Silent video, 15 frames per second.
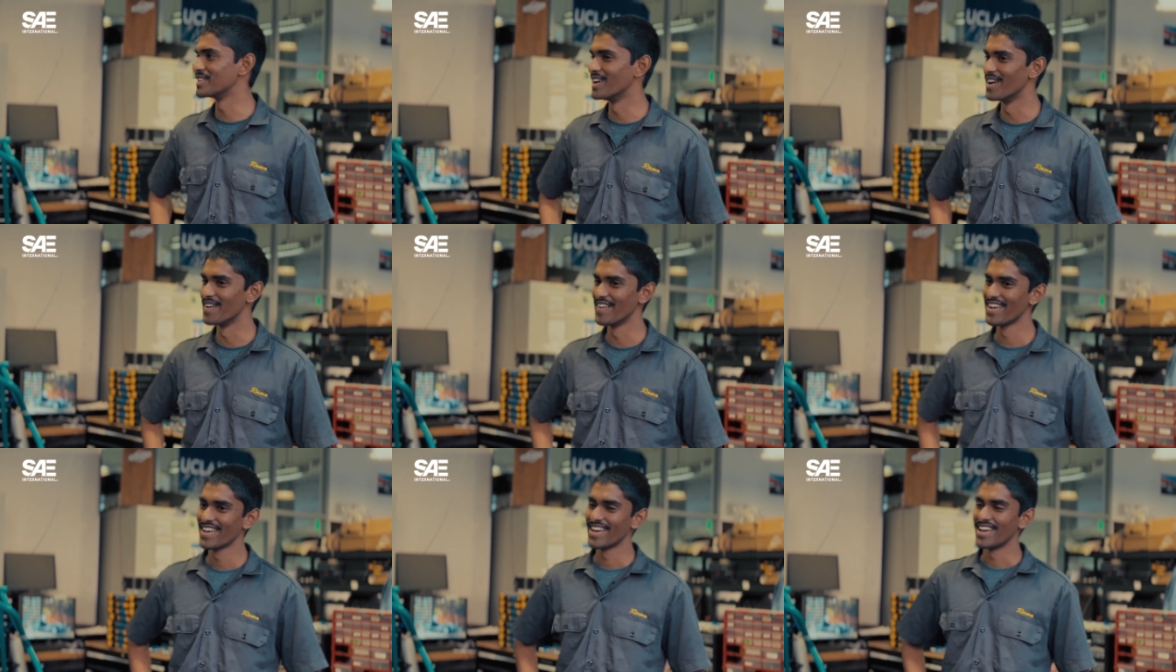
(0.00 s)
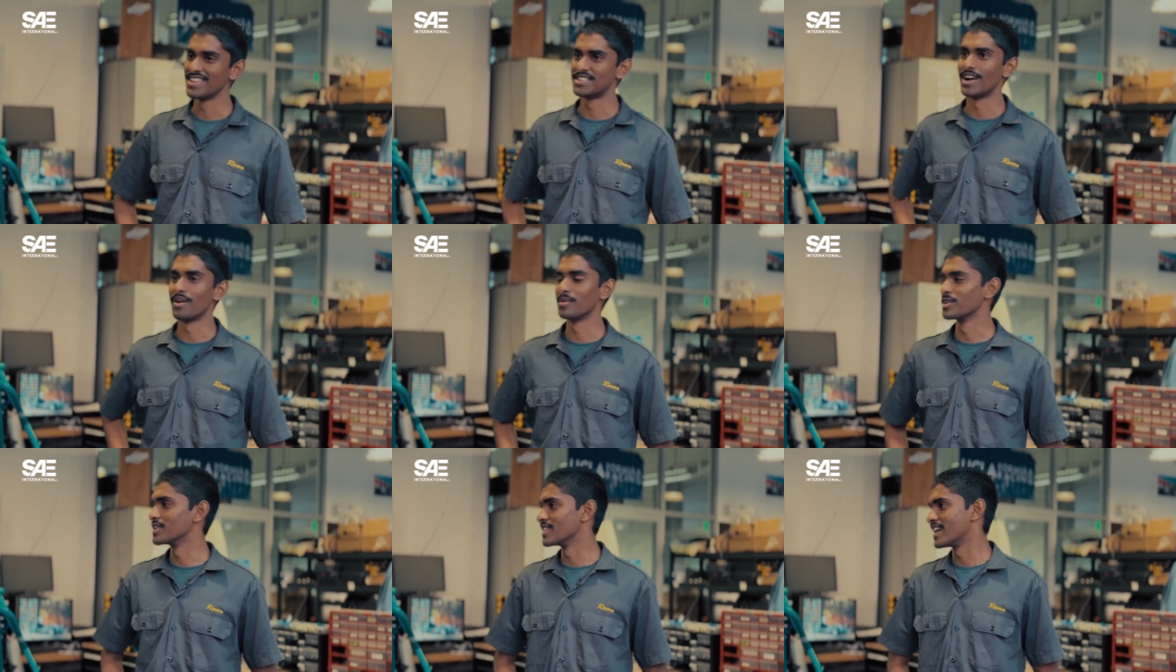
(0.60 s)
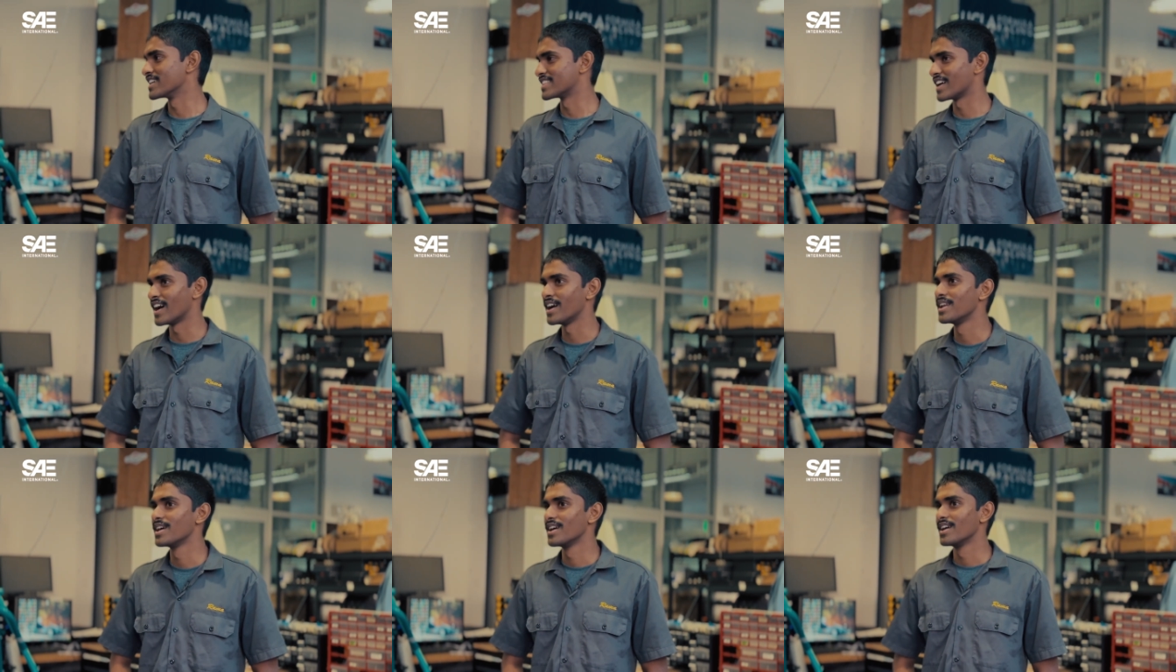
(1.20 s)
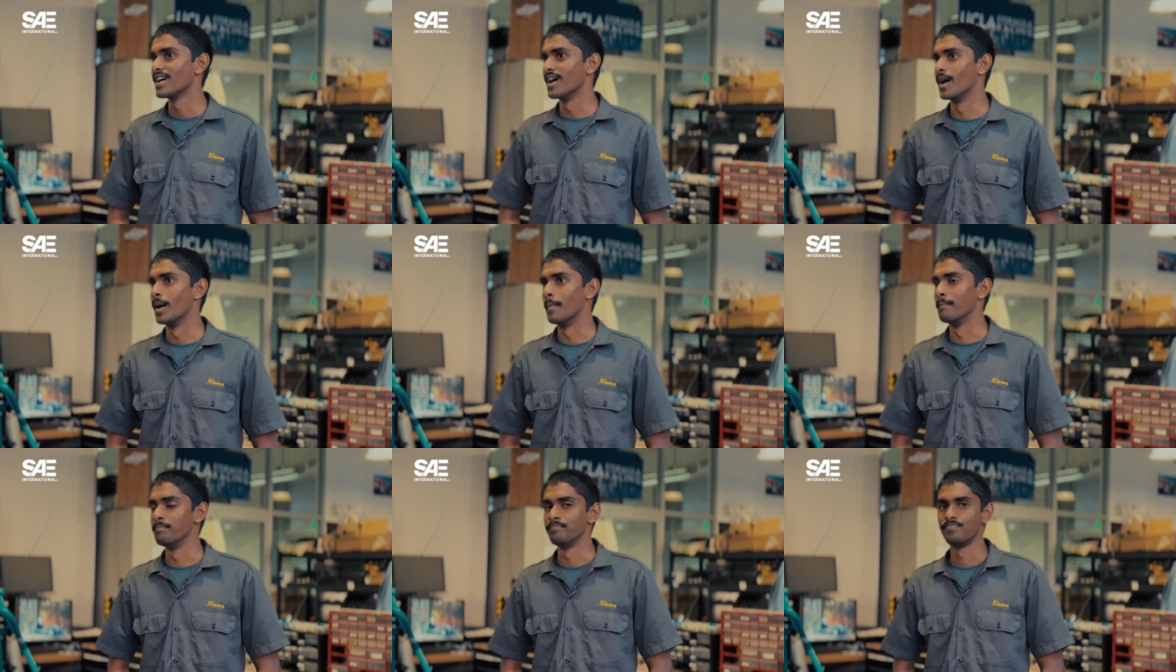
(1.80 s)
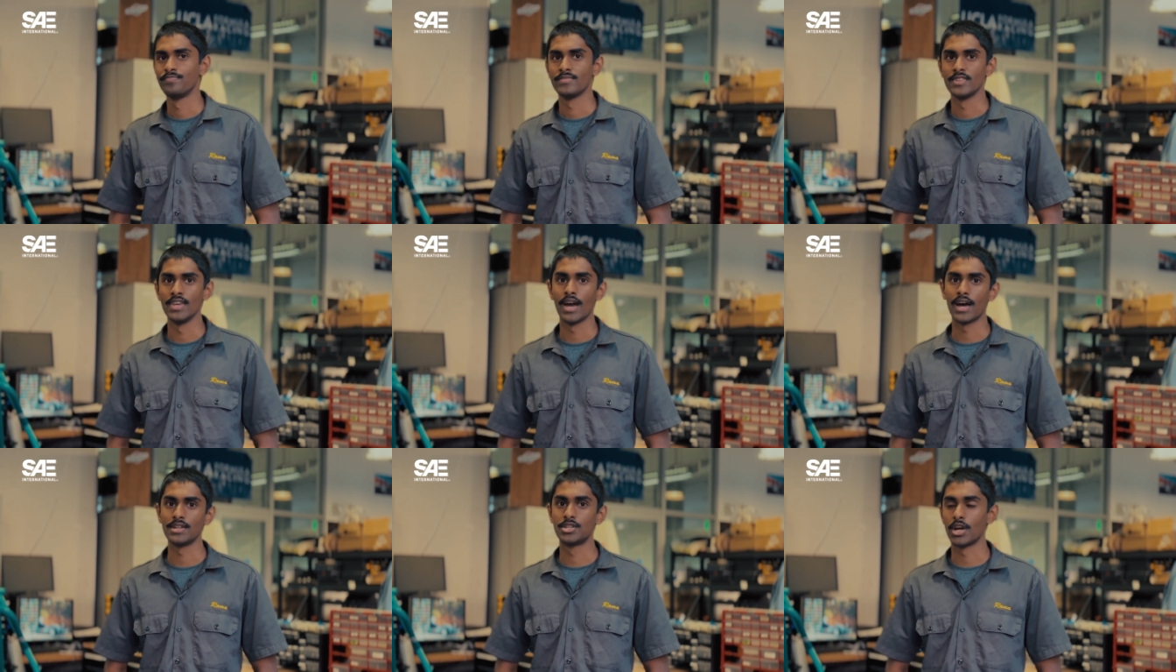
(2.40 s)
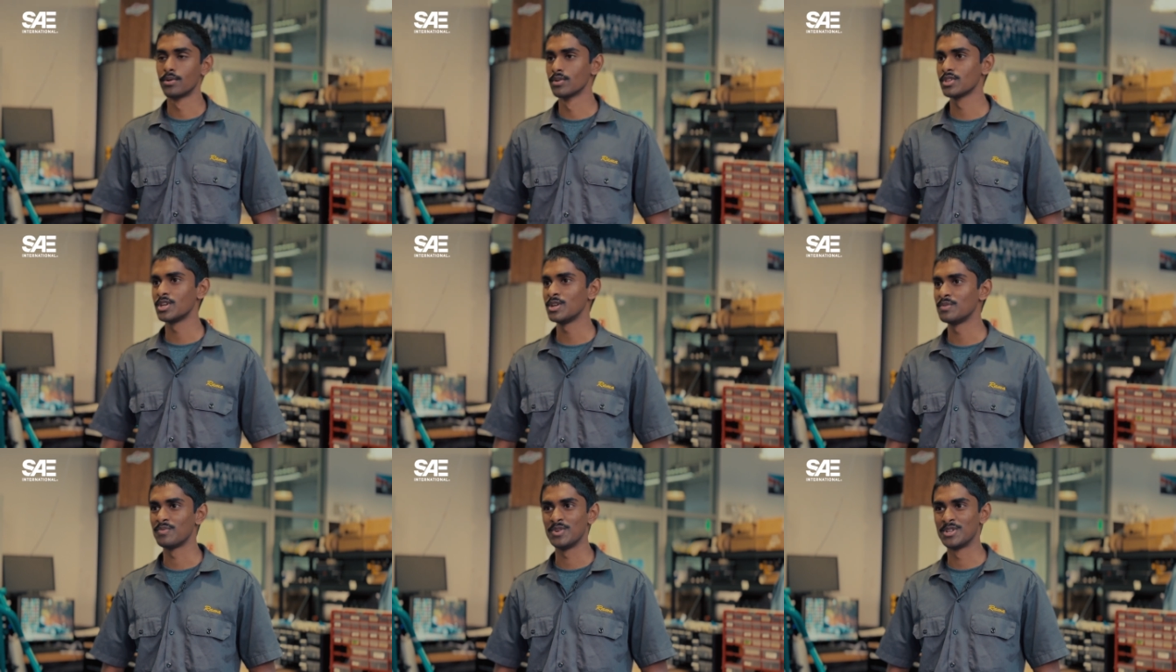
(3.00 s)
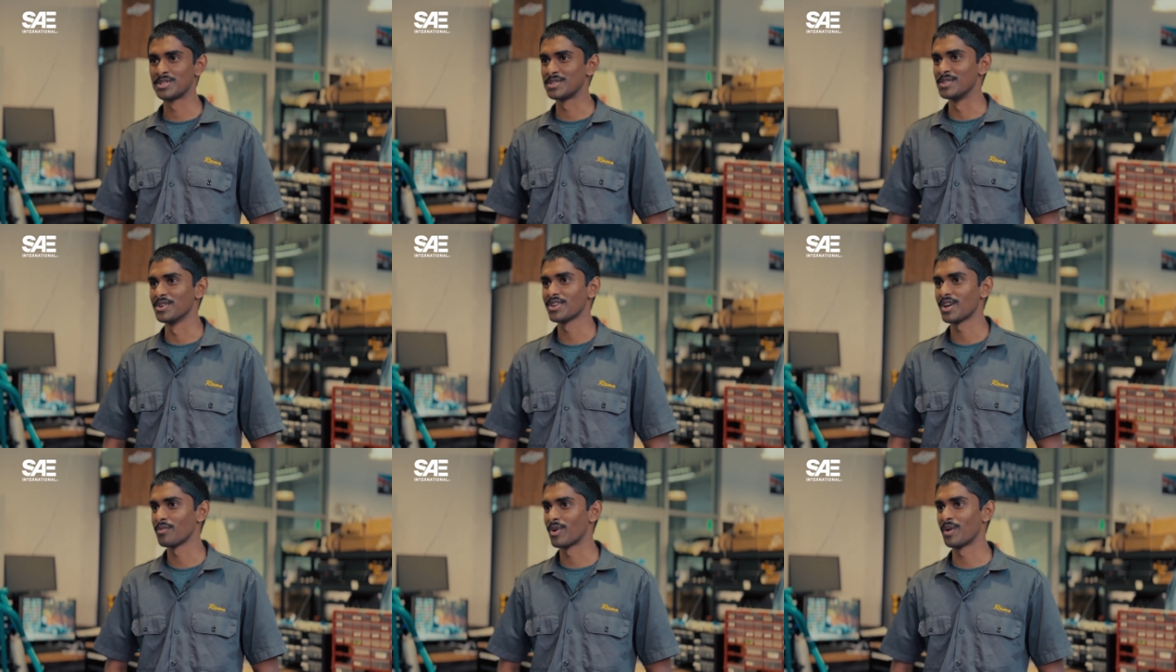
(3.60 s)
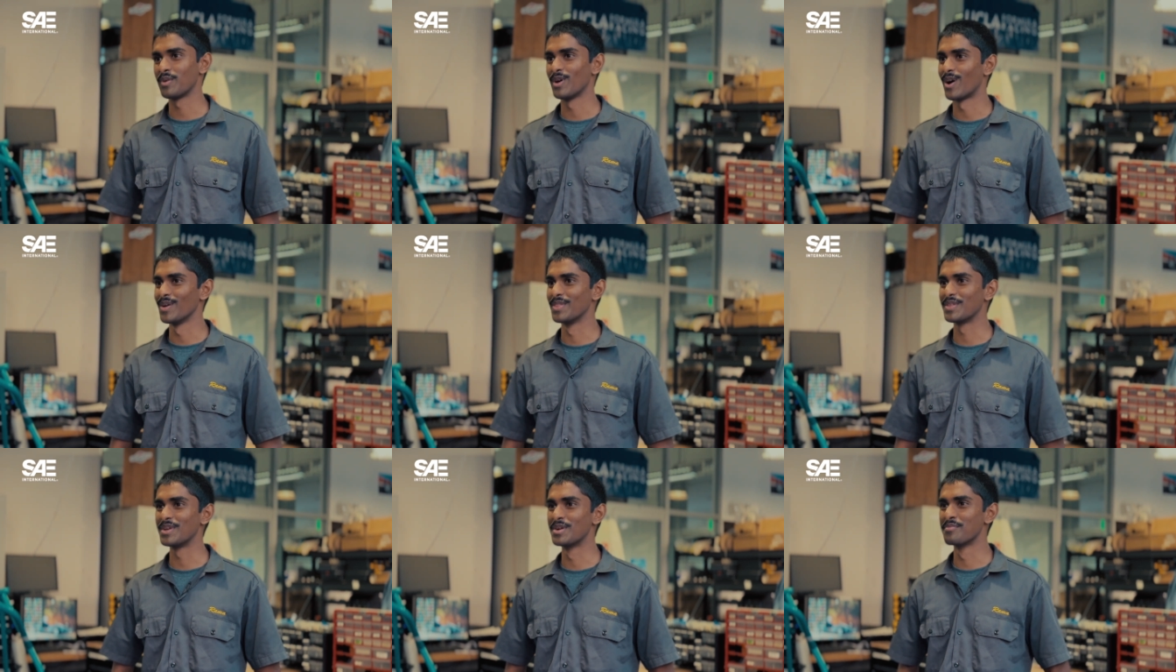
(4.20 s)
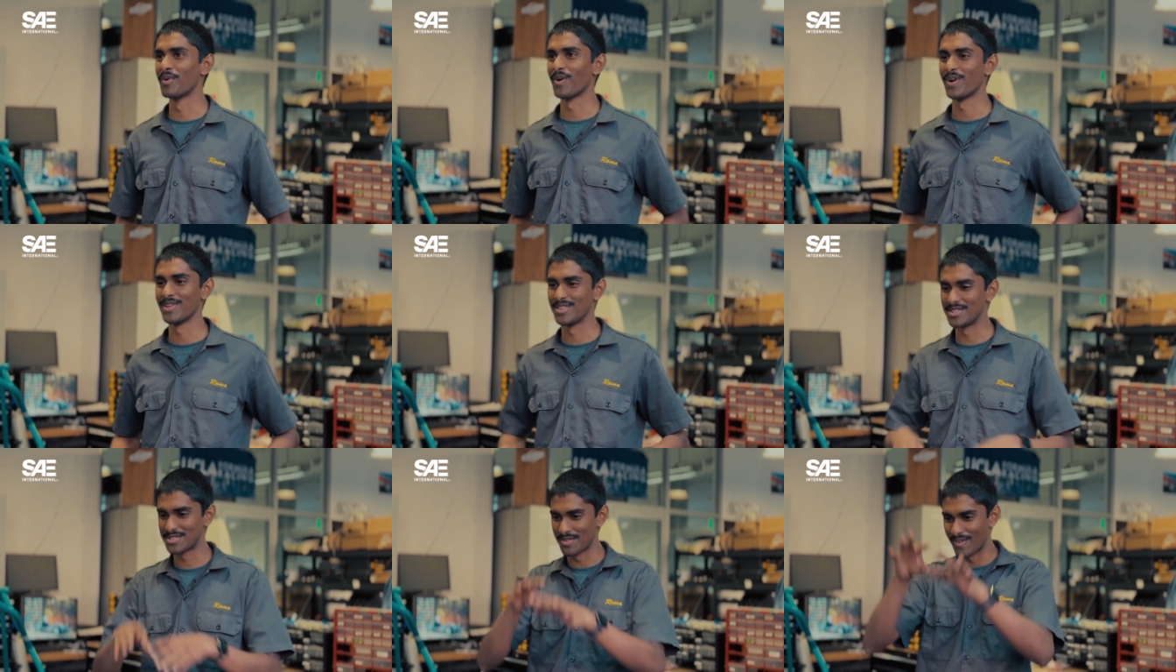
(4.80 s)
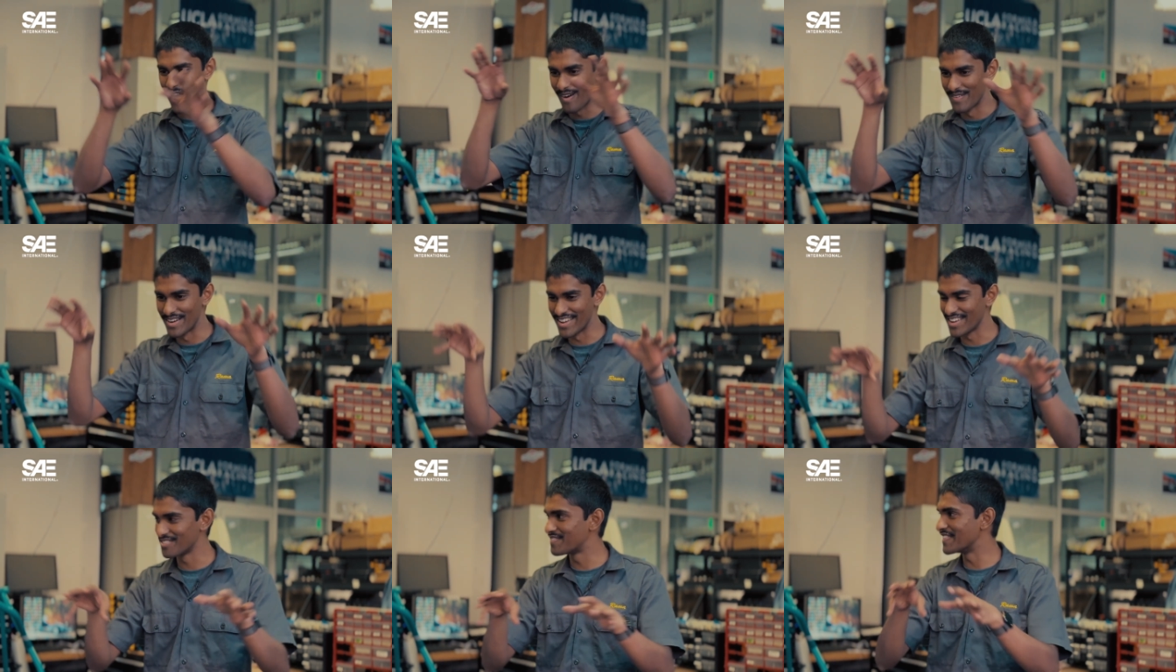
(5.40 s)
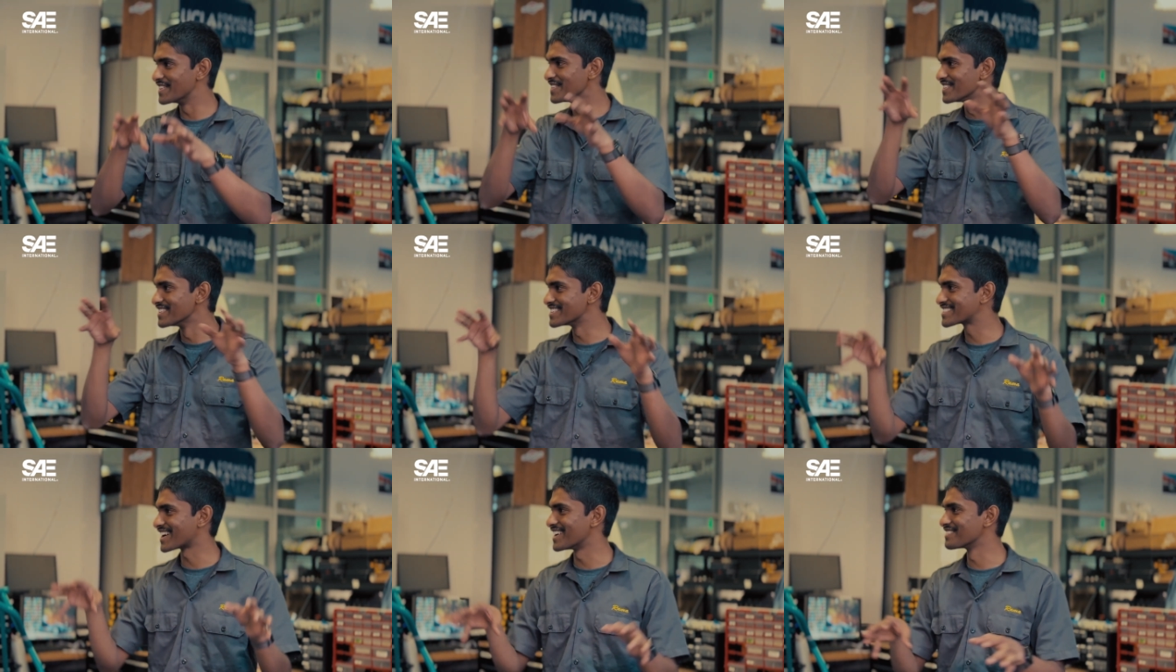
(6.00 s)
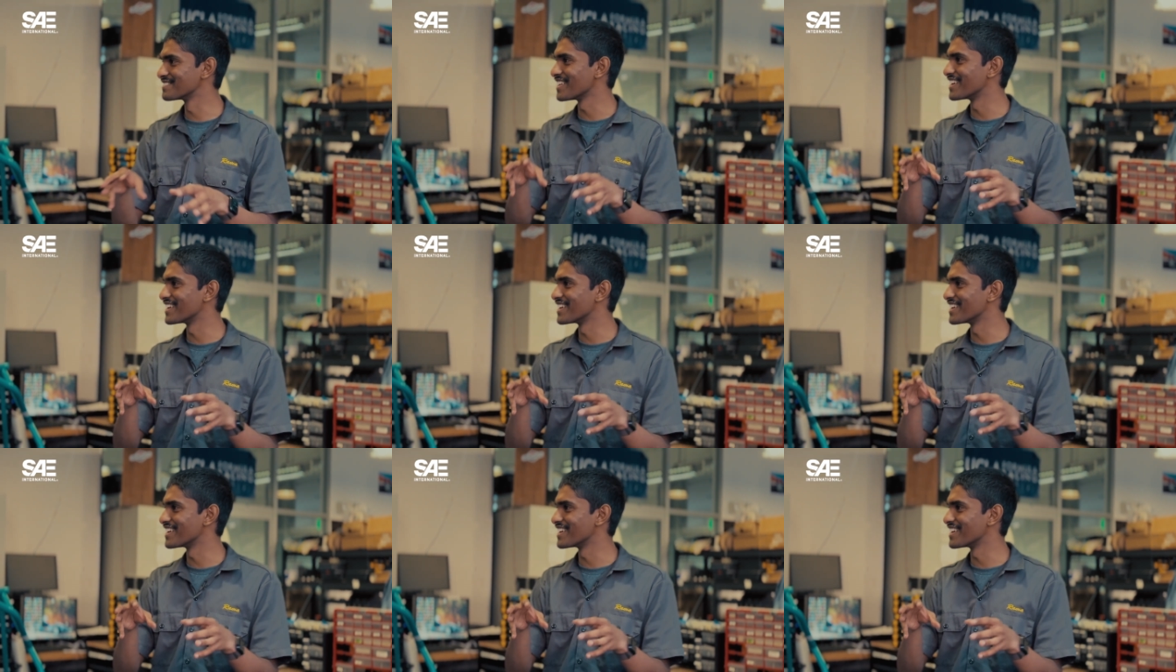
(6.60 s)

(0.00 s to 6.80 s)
You know, it's not really like that. Um, yeah, generally we just look at where we are in the leaderboard, and the surrounding field is kind of